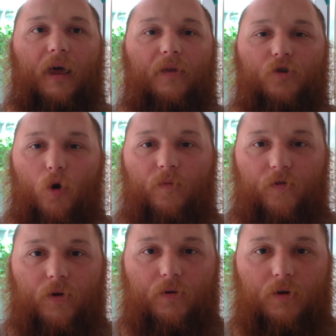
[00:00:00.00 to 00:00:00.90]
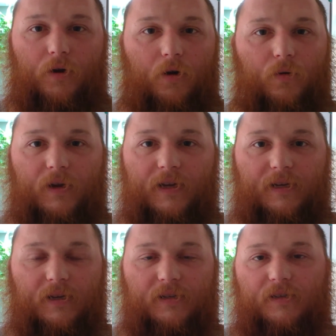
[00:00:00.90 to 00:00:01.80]
There's hope for you. You don't need
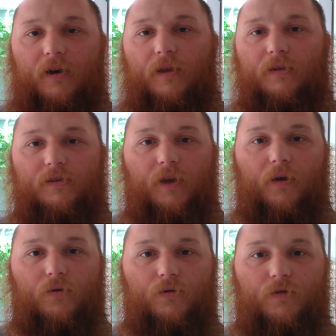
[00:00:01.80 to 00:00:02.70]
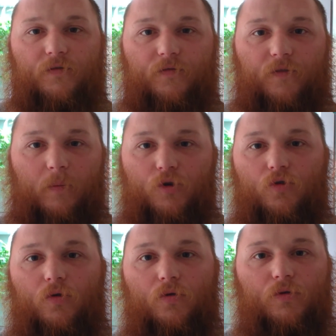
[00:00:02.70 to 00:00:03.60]
to get stuck in the cycles of
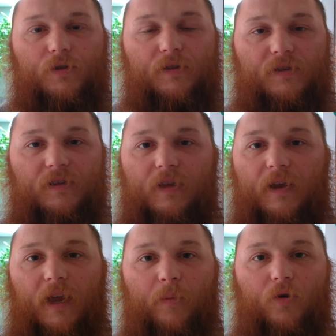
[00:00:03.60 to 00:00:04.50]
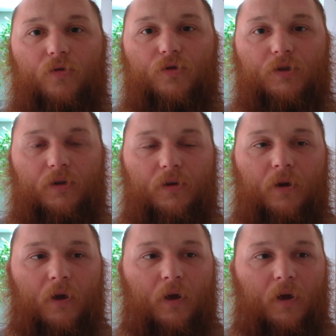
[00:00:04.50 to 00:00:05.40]
pharmaceuticals and synthetic chemicals,
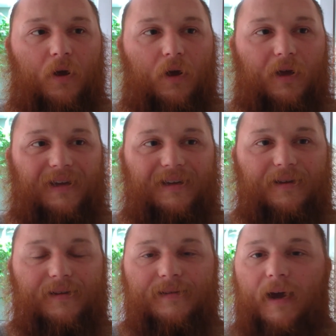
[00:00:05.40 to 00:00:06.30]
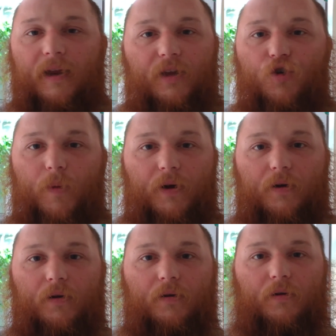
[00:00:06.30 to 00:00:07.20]
and it's not going to get you
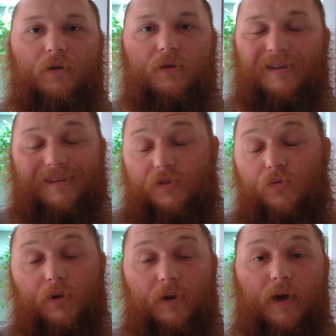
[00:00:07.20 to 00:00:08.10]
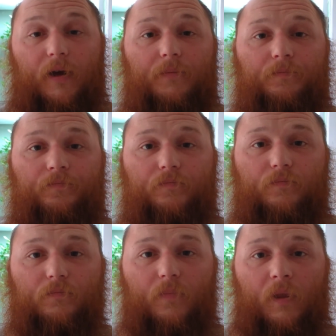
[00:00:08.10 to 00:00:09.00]
better. It's really not.
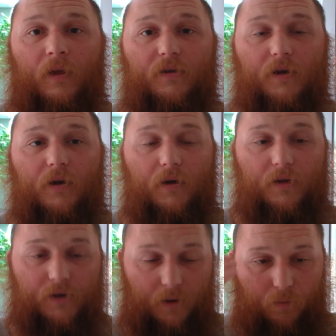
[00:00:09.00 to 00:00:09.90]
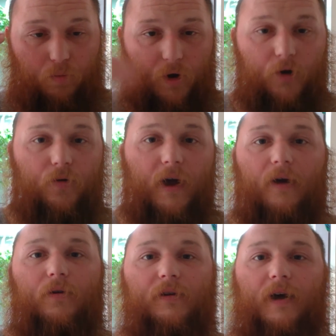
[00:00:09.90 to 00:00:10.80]
It's gonna bring you
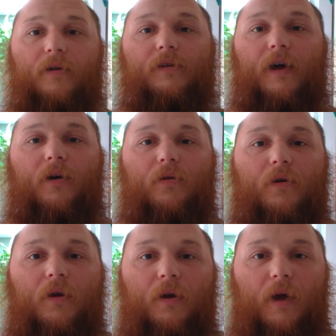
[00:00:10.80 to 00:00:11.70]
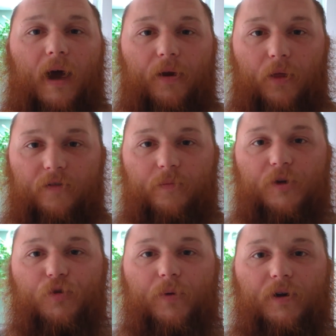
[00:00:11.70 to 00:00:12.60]
down and down and down. I know that from
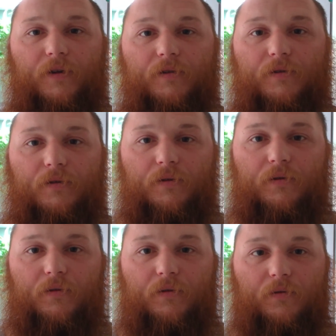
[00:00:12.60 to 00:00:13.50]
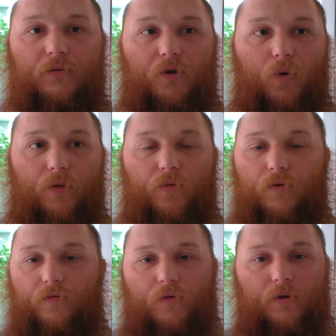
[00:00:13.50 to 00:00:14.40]
experience, going
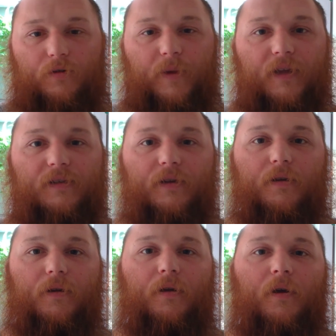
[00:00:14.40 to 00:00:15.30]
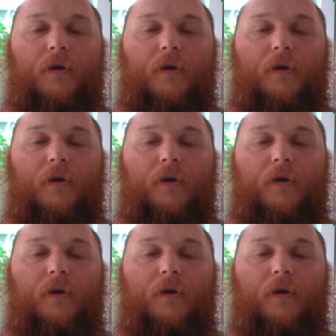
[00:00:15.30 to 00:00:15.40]
through it for as many as I did.